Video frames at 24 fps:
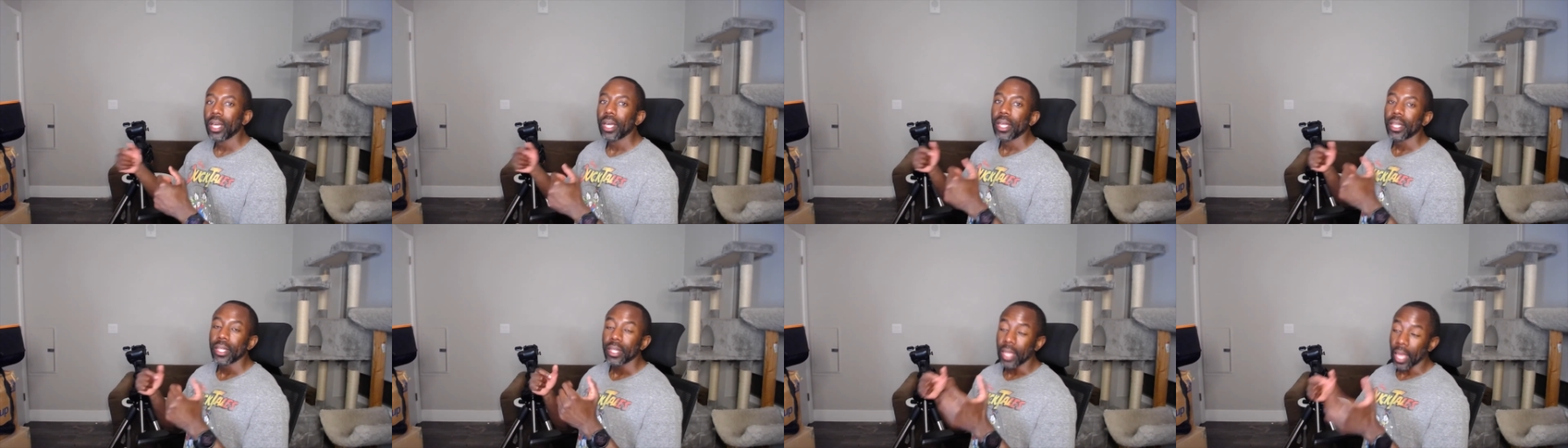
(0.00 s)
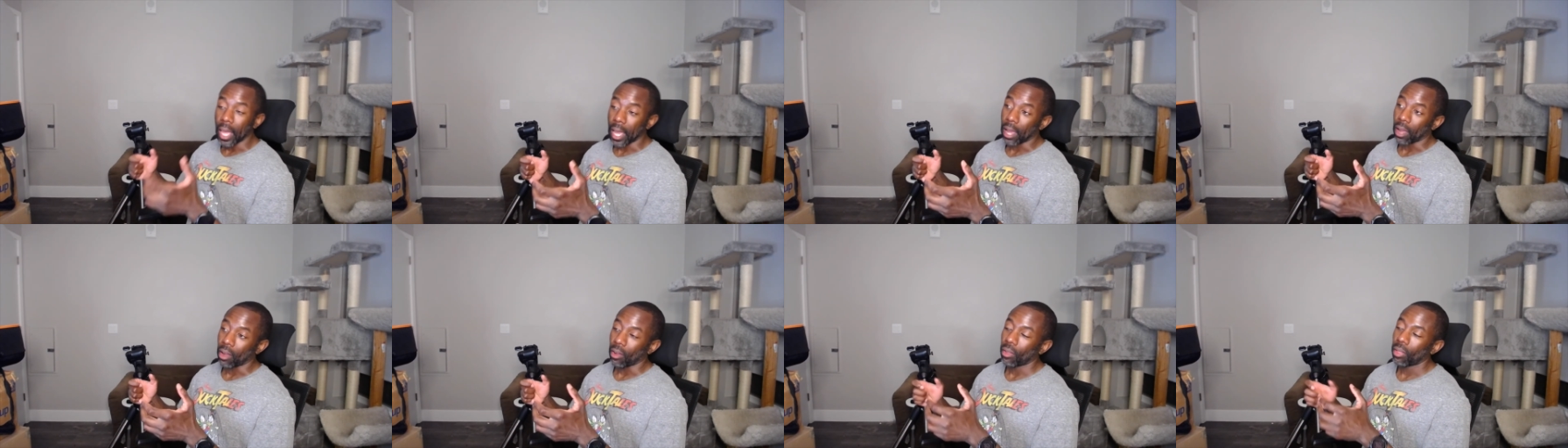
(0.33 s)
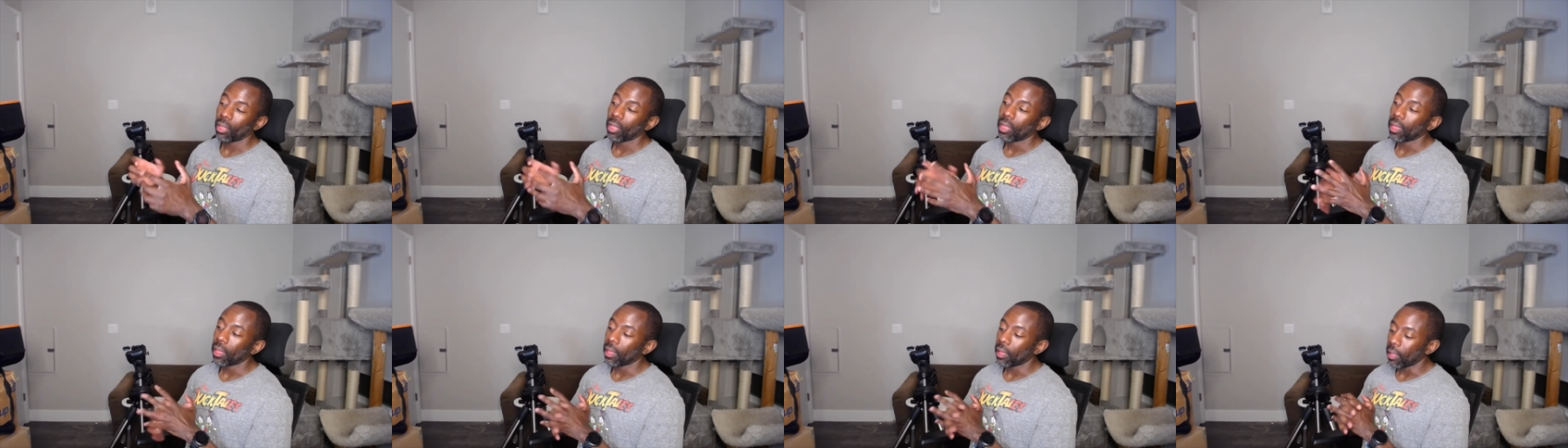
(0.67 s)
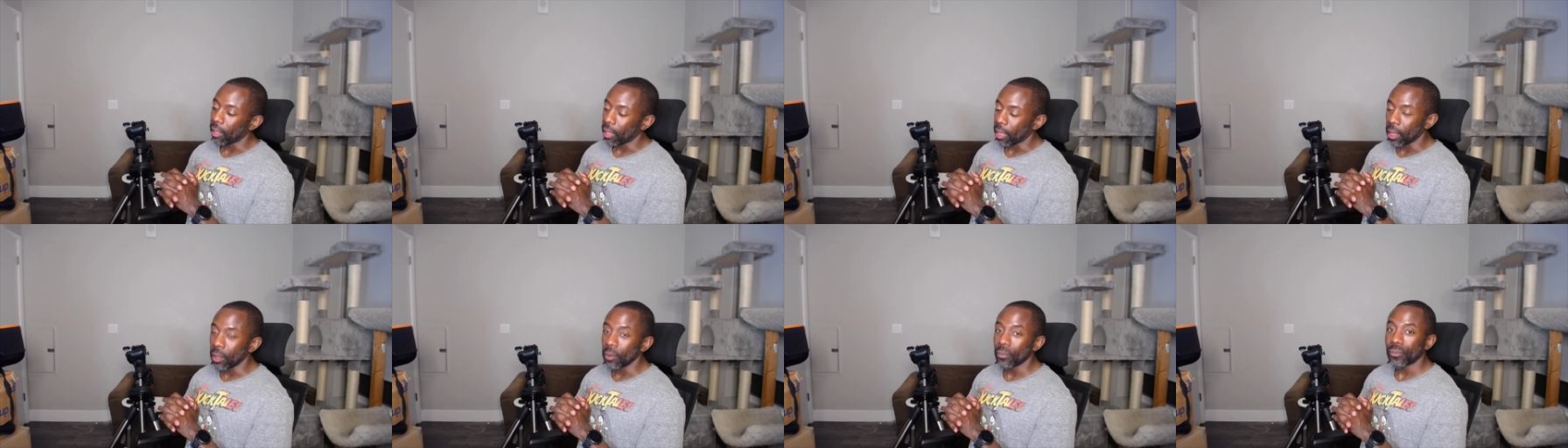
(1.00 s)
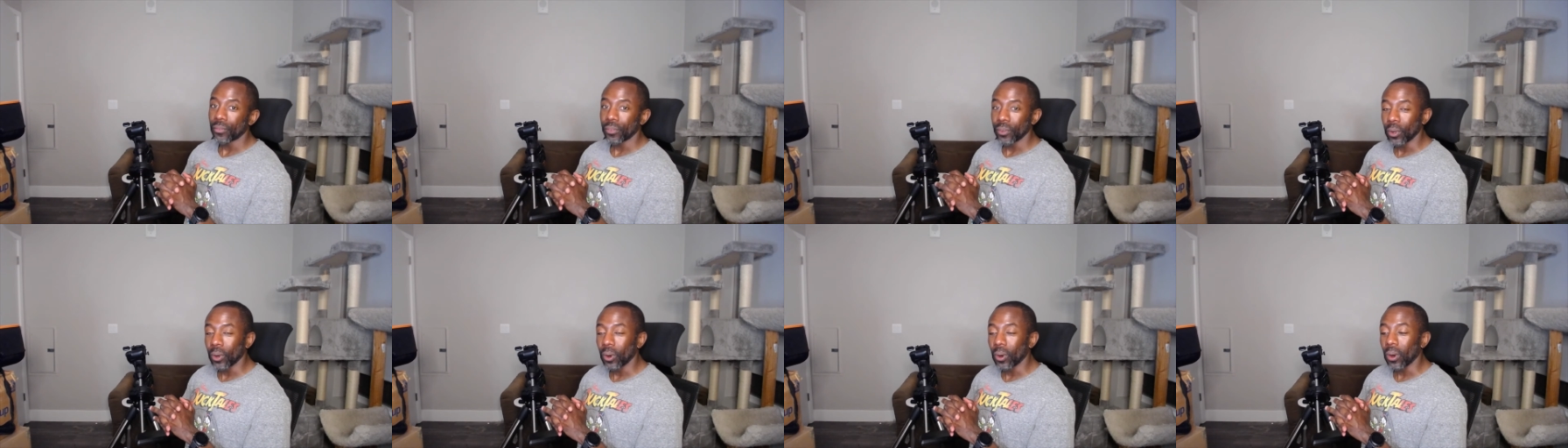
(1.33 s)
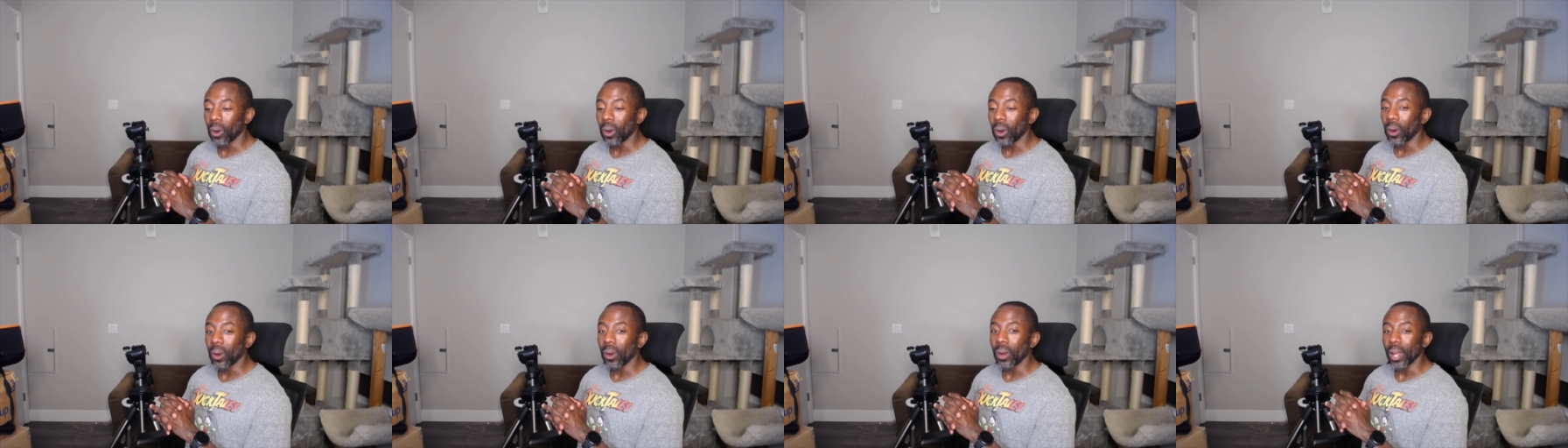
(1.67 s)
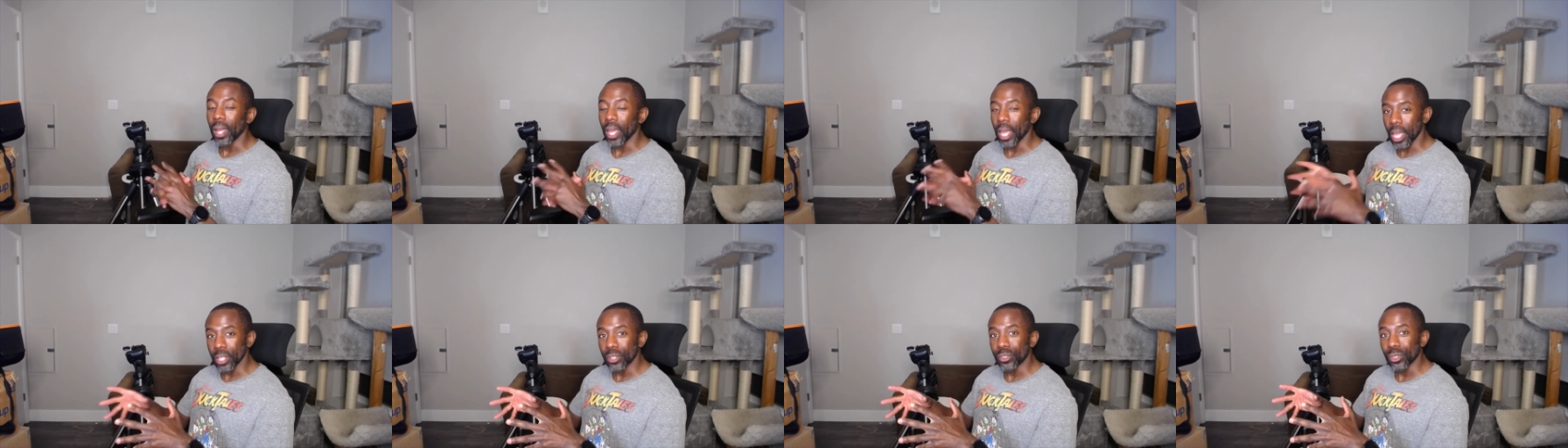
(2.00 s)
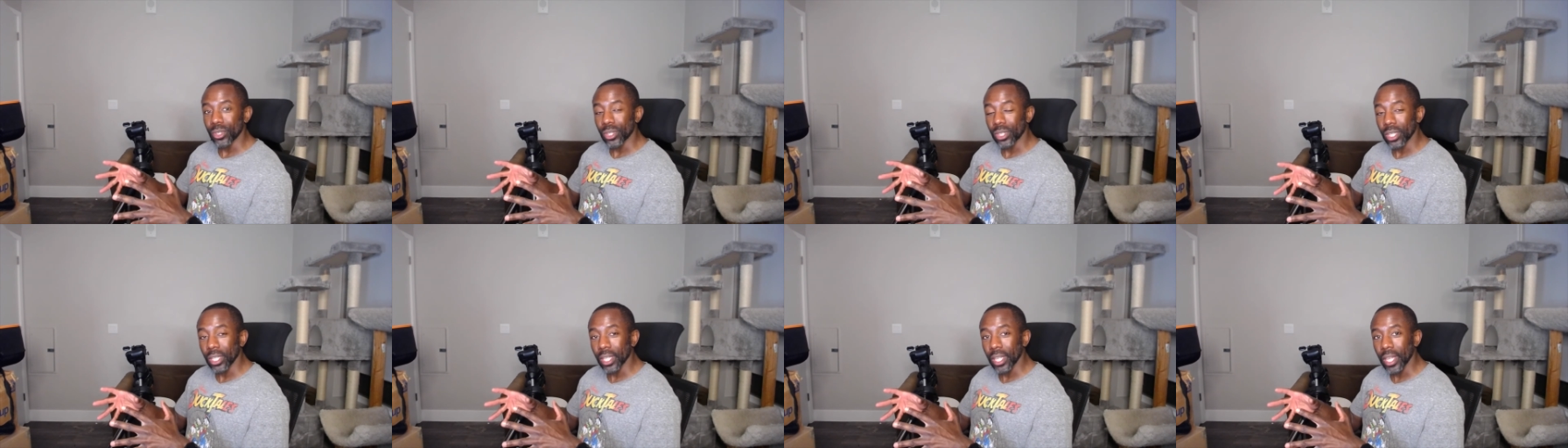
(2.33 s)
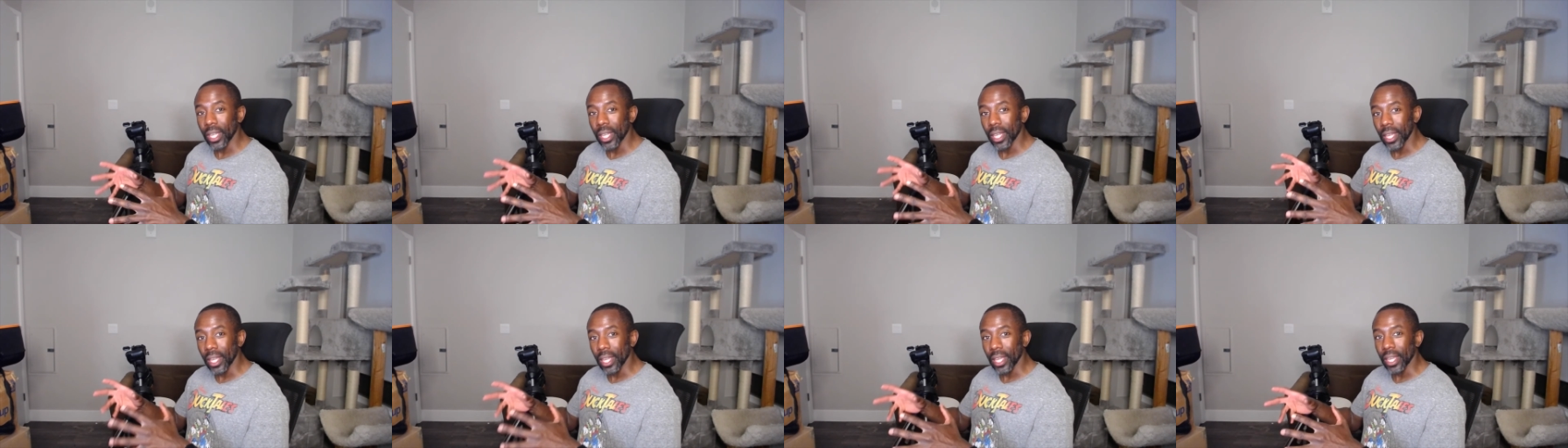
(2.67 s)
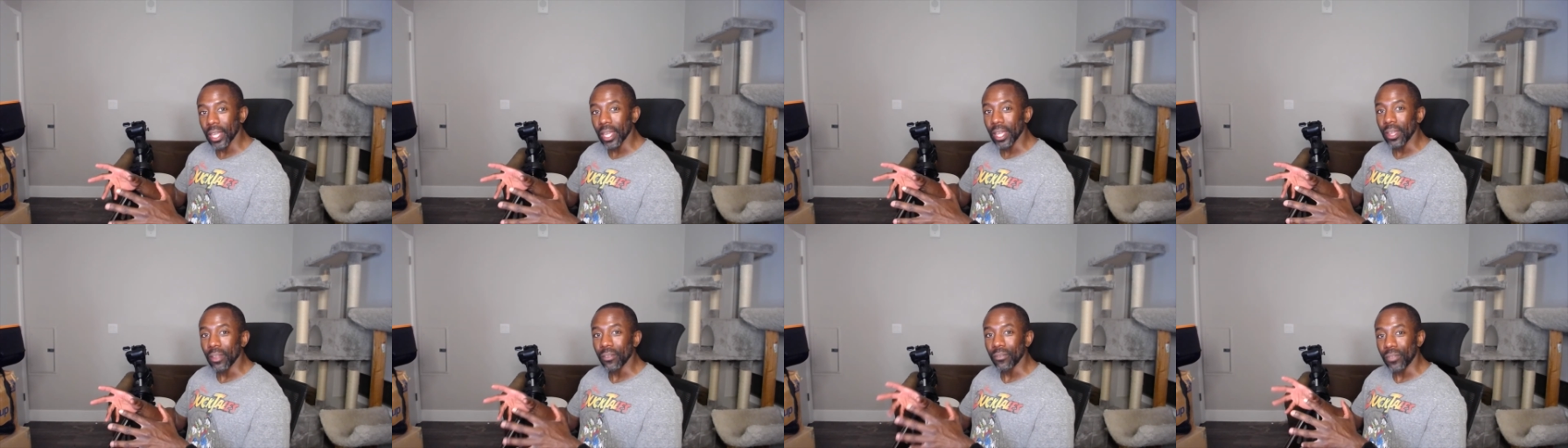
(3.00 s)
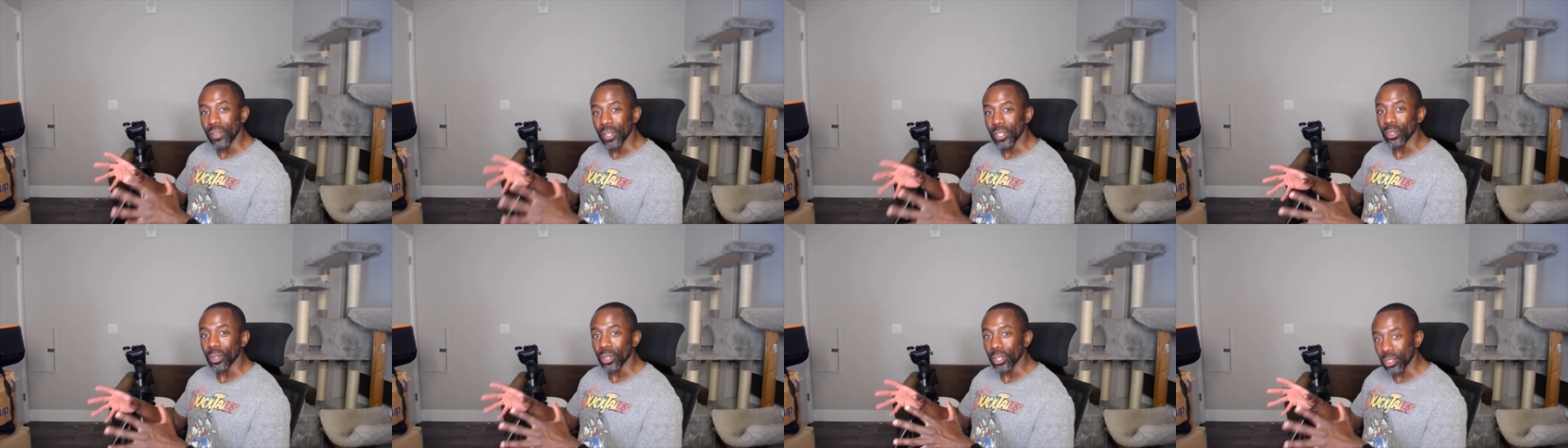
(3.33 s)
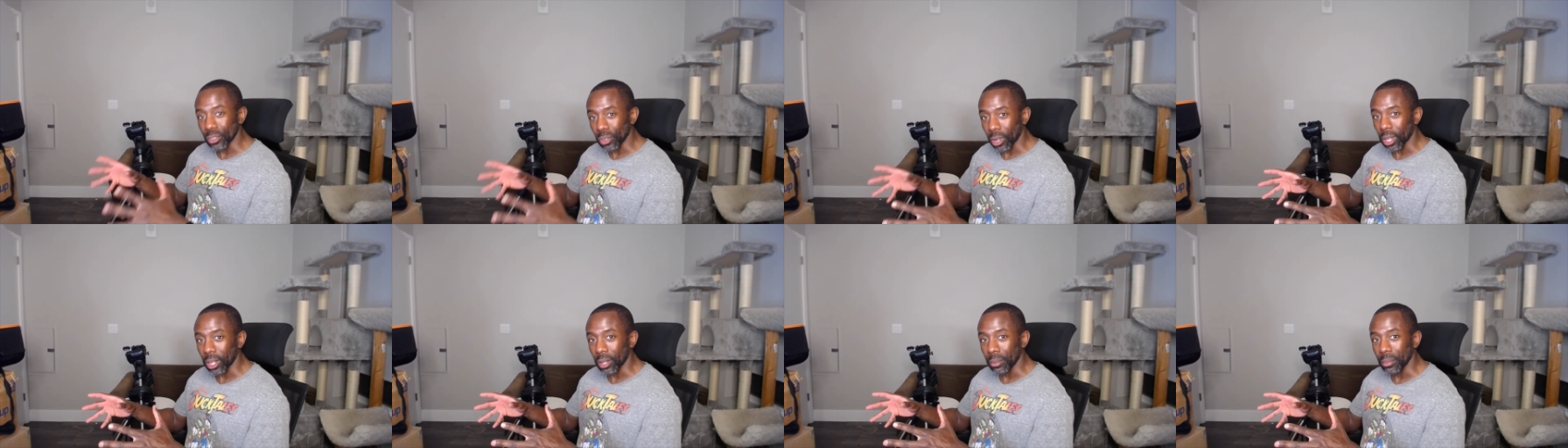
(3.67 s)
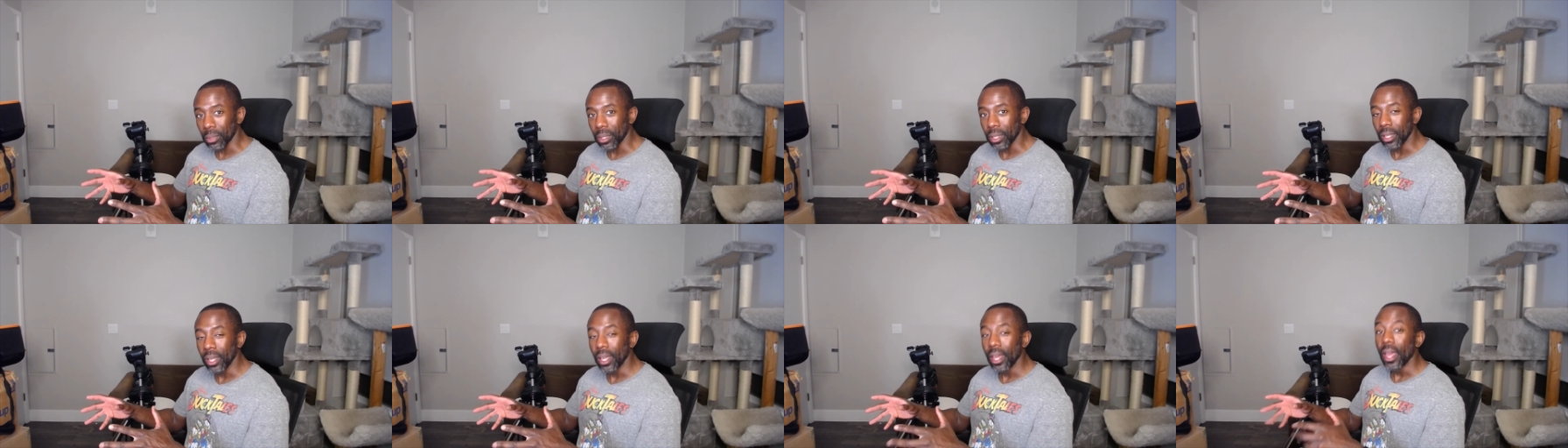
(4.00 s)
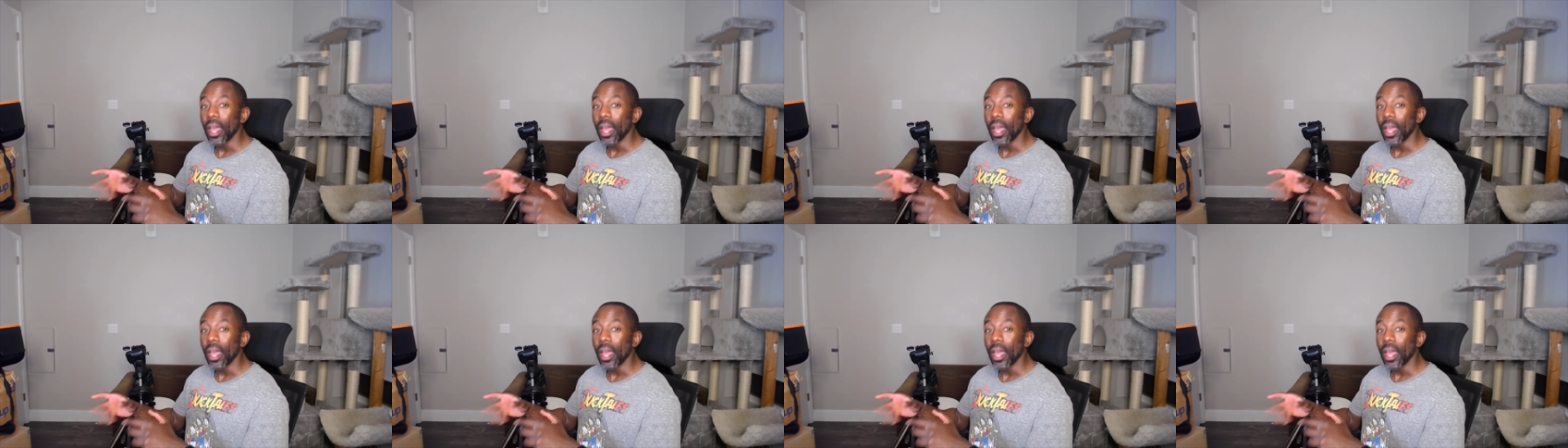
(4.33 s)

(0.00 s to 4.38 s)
Now, if you're interested in visual astronomy